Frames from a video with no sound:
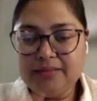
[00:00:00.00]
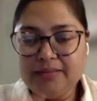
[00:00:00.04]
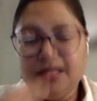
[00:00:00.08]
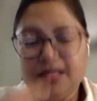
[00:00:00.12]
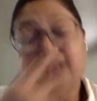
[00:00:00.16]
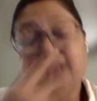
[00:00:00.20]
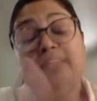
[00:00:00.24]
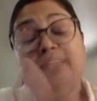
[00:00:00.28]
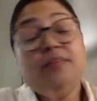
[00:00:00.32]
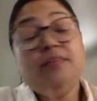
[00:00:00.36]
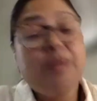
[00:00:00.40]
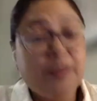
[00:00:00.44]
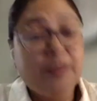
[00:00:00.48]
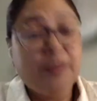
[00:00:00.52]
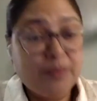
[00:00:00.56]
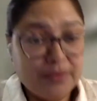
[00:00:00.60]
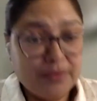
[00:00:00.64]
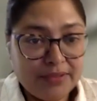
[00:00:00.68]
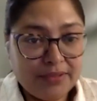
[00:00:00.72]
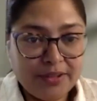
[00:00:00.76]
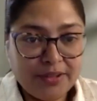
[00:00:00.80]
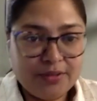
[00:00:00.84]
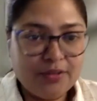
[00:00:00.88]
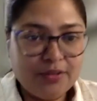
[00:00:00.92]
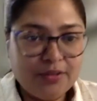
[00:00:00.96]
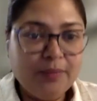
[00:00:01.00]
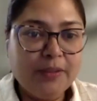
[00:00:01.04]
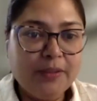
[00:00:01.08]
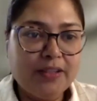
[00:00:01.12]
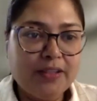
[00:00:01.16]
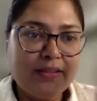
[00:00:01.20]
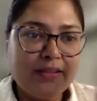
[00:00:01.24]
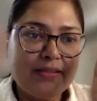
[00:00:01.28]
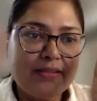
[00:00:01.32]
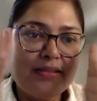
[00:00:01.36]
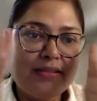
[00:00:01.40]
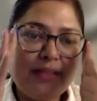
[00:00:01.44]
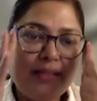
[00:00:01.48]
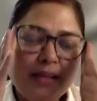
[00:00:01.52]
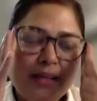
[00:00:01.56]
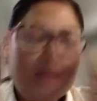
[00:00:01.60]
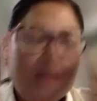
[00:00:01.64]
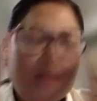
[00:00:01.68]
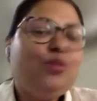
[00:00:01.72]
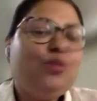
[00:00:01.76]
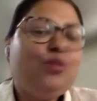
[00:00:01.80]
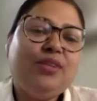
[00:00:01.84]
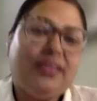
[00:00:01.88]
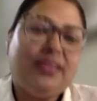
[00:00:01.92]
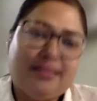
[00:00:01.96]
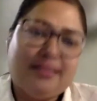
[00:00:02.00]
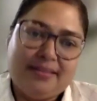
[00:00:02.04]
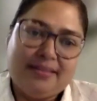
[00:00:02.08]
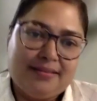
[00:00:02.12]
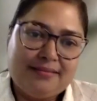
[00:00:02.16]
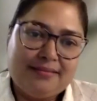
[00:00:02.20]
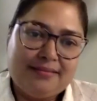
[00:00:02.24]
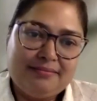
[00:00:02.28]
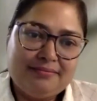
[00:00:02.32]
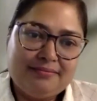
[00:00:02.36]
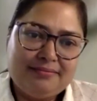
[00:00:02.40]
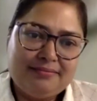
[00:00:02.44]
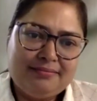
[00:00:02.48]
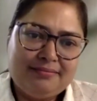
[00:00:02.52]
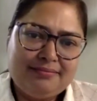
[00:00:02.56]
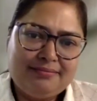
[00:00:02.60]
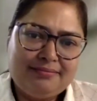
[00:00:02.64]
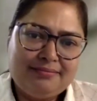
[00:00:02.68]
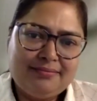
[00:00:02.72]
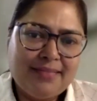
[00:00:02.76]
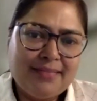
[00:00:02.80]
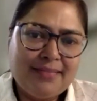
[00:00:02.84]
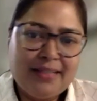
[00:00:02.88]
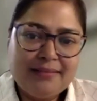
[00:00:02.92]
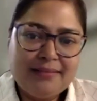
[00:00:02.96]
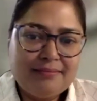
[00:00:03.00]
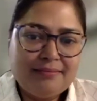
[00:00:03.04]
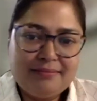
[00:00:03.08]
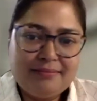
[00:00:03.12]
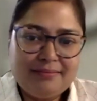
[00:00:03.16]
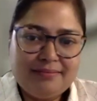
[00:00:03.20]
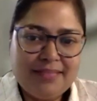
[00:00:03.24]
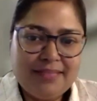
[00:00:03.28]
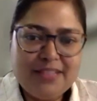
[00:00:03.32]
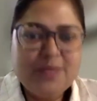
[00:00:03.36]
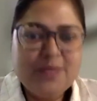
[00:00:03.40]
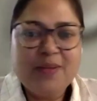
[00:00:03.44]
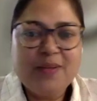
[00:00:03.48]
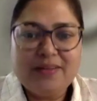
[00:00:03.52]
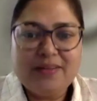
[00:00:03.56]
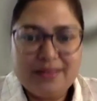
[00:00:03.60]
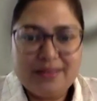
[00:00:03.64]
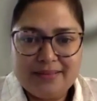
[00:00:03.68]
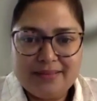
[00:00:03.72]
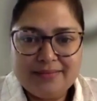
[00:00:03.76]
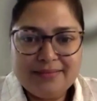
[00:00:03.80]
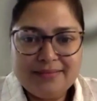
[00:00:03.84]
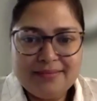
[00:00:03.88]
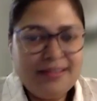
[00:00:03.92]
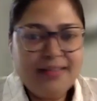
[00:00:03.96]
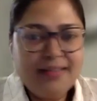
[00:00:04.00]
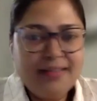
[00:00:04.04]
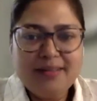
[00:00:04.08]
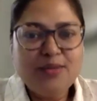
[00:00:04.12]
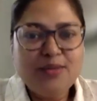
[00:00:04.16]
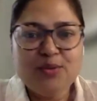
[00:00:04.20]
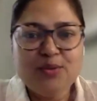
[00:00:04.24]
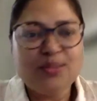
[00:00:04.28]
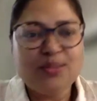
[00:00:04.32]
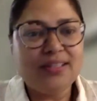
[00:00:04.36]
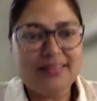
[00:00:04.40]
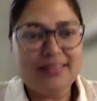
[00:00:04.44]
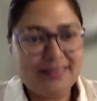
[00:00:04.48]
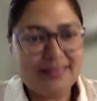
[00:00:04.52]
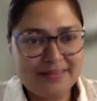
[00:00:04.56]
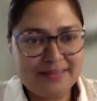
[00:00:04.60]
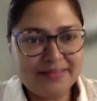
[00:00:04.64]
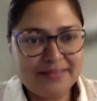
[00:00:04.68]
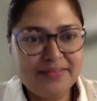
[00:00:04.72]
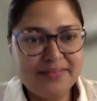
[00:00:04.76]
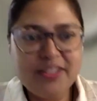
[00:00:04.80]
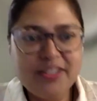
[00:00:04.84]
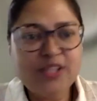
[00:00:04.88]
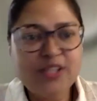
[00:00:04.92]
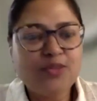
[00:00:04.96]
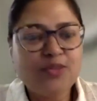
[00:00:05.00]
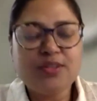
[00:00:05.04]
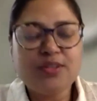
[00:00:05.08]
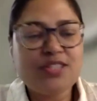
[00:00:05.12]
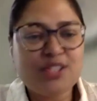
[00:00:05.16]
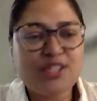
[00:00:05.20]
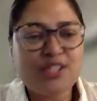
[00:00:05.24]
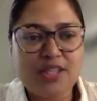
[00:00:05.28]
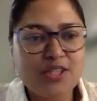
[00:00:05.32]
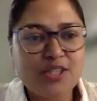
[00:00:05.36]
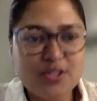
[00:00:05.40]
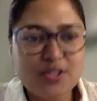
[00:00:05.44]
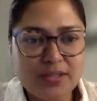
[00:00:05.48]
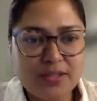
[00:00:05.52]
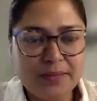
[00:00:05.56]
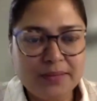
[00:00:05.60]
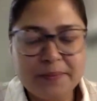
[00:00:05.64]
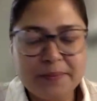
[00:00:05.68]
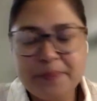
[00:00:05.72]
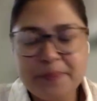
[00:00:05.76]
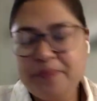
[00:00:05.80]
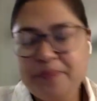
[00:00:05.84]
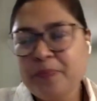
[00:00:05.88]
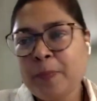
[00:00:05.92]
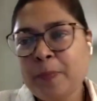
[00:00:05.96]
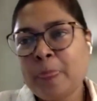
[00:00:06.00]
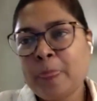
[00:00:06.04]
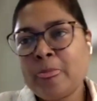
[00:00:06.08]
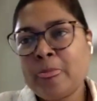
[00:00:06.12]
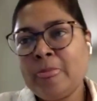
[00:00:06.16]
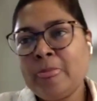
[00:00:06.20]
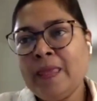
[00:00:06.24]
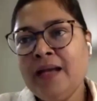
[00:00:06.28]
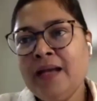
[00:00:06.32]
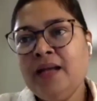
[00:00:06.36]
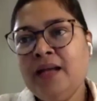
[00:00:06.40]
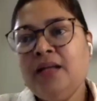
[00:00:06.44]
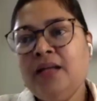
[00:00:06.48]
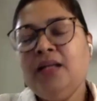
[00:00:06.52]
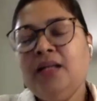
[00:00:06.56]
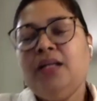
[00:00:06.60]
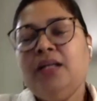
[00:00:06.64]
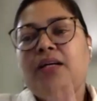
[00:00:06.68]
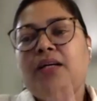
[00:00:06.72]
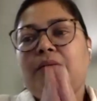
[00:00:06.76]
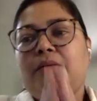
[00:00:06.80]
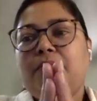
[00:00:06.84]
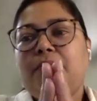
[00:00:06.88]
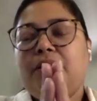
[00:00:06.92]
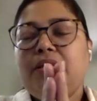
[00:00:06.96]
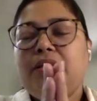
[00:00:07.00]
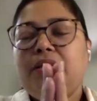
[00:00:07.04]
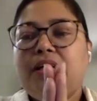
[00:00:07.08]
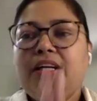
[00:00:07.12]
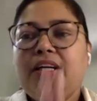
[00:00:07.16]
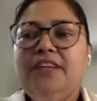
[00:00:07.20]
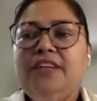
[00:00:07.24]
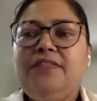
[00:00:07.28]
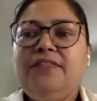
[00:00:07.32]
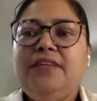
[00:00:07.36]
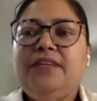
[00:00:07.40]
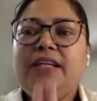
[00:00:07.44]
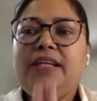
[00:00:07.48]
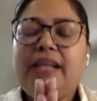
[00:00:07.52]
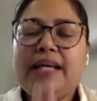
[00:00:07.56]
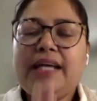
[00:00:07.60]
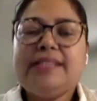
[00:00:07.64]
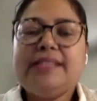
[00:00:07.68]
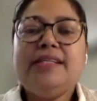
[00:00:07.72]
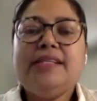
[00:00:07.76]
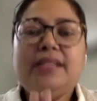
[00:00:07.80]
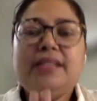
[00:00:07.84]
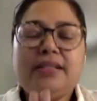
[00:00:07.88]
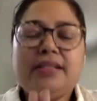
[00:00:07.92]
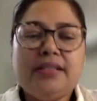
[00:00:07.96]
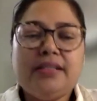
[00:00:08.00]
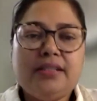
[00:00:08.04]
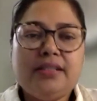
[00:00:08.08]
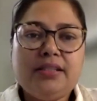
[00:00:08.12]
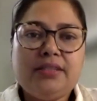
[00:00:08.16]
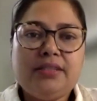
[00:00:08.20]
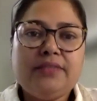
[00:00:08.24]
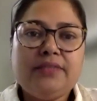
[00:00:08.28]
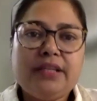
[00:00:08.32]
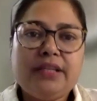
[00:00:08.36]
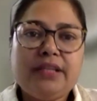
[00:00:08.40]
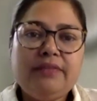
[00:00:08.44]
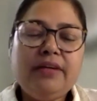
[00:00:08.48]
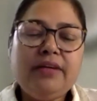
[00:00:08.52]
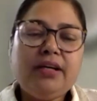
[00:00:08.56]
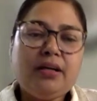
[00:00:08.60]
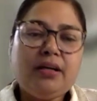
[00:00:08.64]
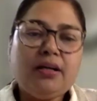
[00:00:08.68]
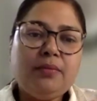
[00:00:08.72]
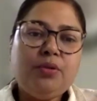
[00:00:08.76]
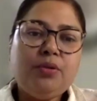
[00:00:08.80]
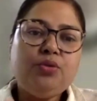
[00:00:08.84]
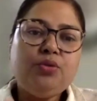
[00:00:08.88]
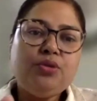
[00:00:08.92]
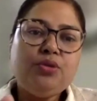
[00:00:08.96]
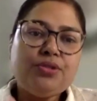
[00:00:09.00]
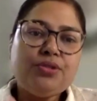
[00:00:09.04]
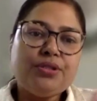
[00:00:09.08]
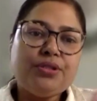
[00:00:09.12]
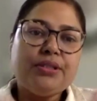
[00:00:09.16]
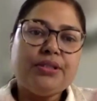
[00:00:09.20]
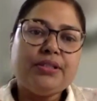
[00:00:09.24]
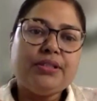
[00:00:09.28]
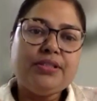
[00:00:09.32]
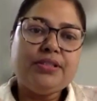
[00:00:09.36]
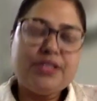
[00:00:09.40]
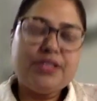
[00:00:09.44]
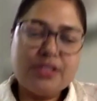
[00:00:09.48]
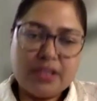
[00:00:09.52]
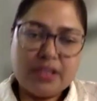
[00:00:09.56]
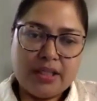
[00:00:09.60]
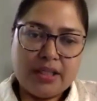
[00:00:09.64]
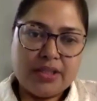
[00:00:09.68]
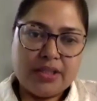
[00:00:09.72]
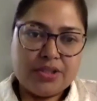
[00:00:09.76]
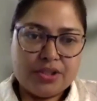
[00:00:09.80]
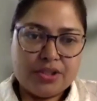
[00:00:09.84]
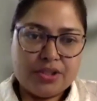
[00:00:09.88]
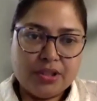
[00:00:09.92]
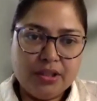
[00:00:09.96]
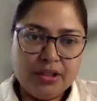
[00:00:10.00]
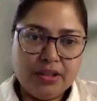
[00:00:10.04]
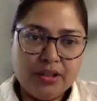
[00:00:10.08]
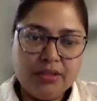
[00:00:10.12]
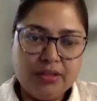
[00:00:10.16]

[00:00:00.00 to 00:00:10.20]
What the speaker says: other people, because they are who they are. Like, let's be real. They are who they are. We cannot change them. But I feel as an adult, when we come to a certain stage,